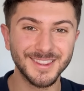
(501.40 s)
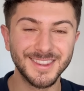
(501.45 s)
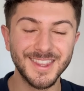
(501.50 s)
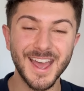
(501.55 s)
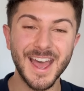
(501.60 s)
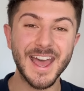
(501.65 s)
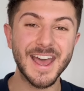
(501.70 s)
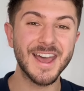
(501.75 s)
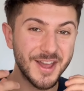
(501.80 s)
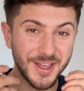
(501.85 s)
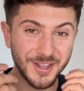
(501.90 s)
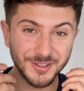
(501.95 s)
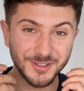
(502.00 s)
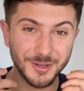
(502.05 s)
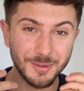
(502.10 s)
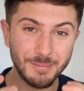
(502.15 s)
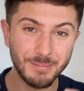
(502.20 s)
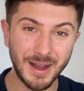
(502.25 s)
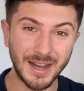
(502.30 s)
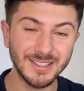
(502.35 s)
that to
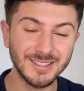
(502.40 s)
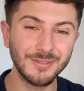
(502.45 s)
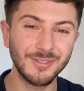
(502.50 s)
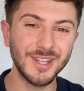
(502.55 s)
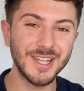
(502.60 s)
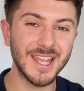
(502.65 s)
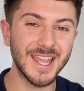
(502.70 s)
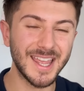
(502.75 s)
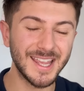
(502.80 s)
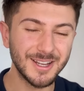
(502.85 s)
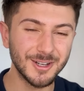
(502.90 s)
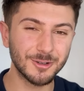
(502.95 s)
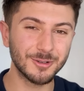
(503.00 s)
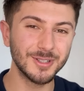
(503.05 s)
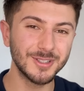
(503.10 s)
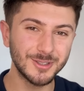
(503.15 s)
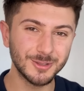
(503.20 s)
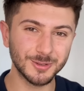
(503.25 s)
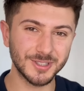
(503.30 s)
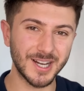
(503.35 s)
massively
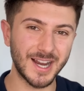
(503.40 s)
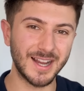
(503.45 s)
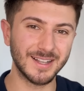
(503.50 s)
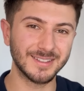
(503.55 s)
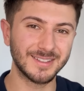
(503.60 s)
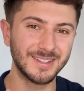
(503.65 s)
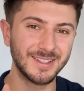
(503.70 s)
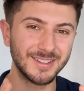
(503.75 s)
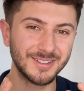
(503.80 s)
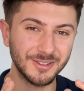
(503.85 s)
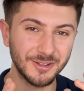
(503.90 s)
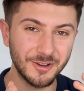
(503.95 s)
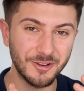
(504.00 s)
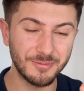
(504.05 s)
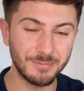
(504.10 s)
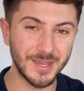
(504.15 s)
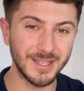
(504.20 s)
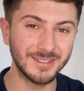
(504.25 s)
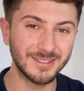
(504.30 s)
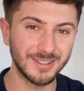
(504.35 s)
increase your chances of
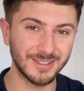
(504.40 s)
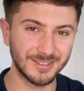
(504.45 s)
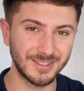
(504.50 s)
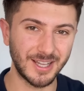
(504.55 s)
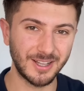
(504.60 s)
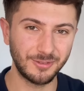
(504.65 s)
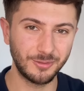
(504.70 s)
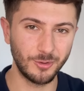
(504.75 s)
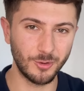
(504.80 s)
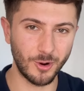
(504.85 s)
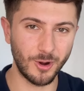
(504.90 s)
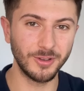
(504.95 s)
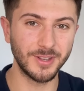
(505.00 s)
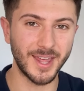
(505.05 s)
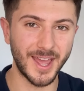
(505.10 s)
being successful on